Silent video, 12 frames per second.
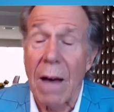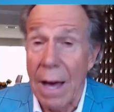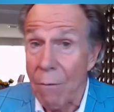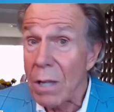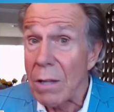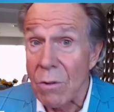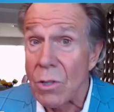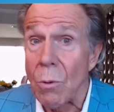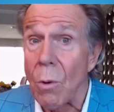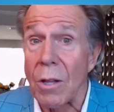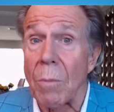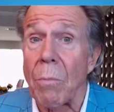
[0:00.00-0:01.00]
I've written
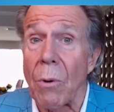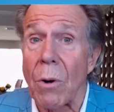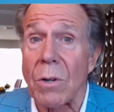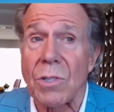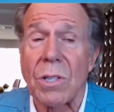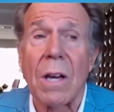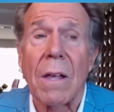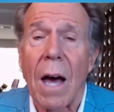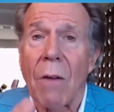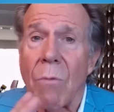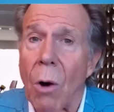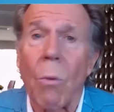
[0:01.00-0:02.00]
two other books.
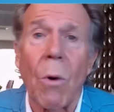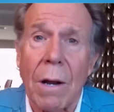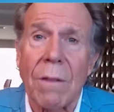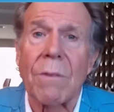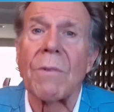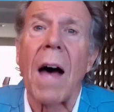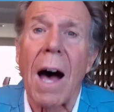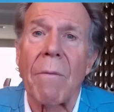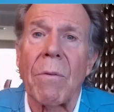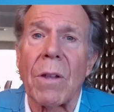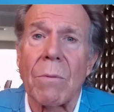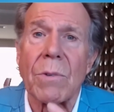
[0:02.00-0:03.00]
I wrote one other
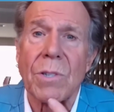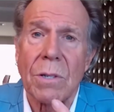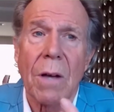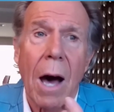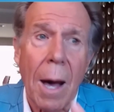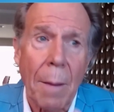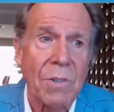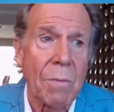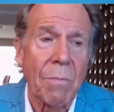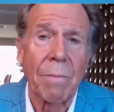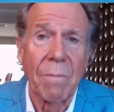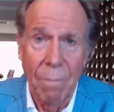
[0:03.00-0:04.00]
novel that was an
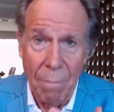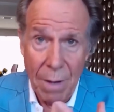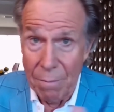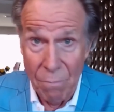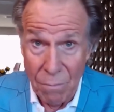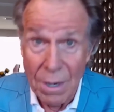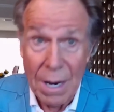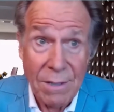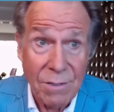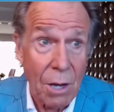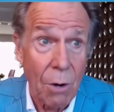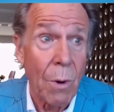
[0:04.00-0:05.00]
option by Renee
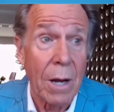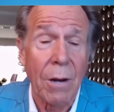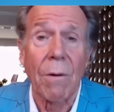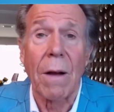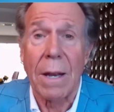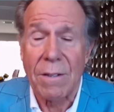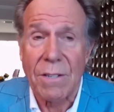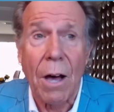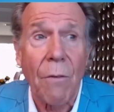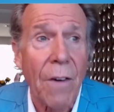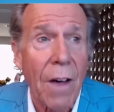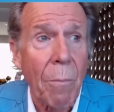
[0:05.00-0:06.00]
Zellweger and a
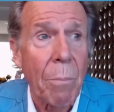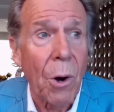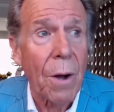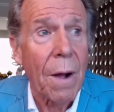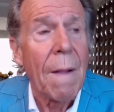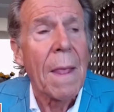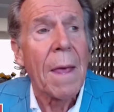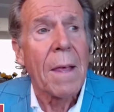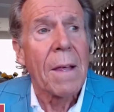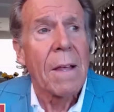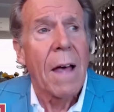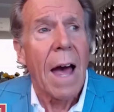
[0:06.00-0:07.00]
self-help book.
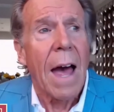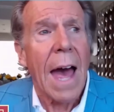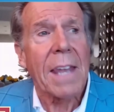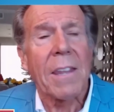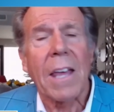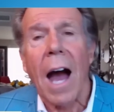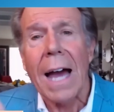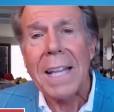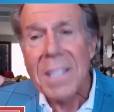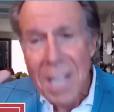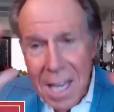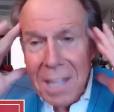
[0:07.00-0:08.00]
And the
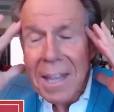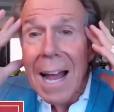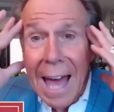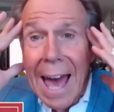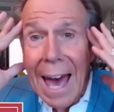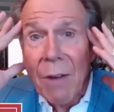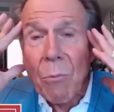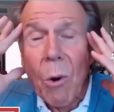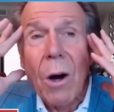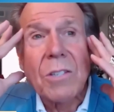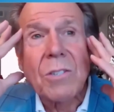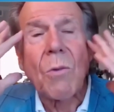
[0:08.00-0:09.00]
idea that I had
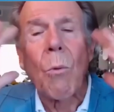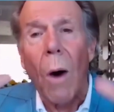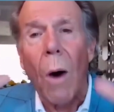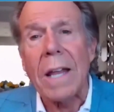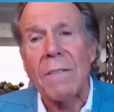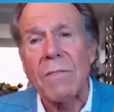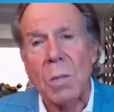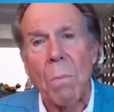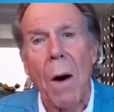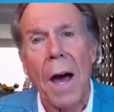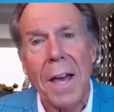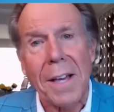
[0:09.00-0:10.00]
was, what if
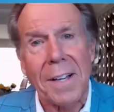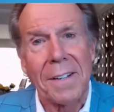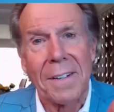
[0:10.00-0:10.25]
Spike